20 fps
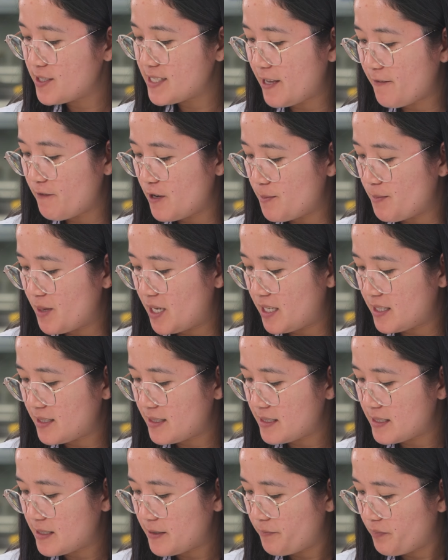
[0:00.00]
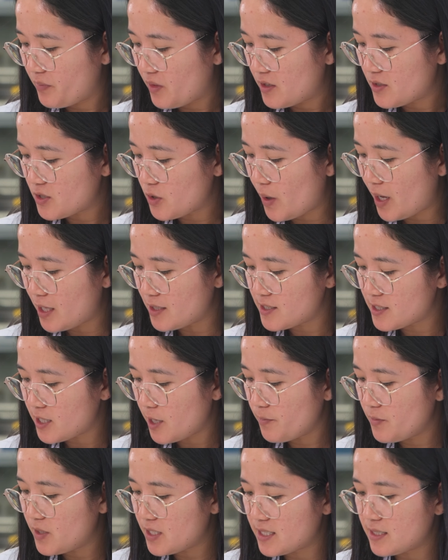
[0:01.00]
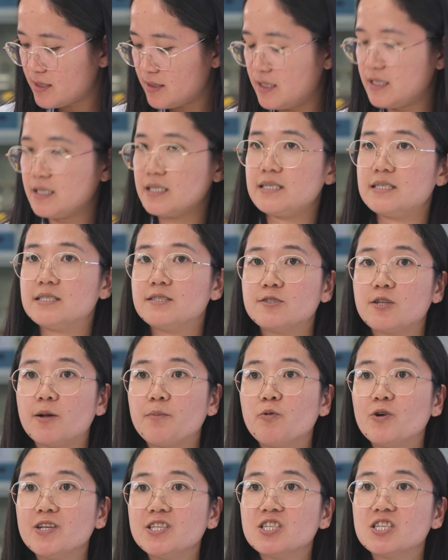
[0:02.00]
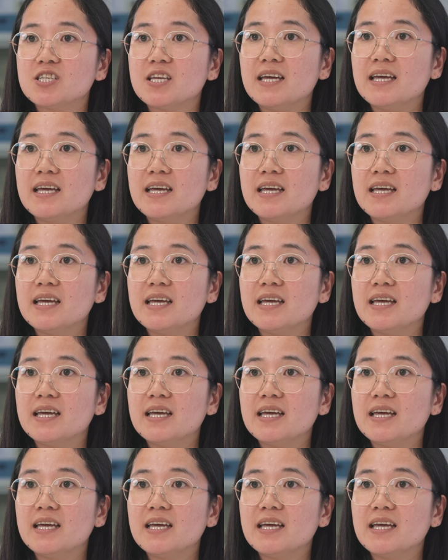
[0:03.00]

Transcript: 7 minutes. So I'll stop the stopwatch.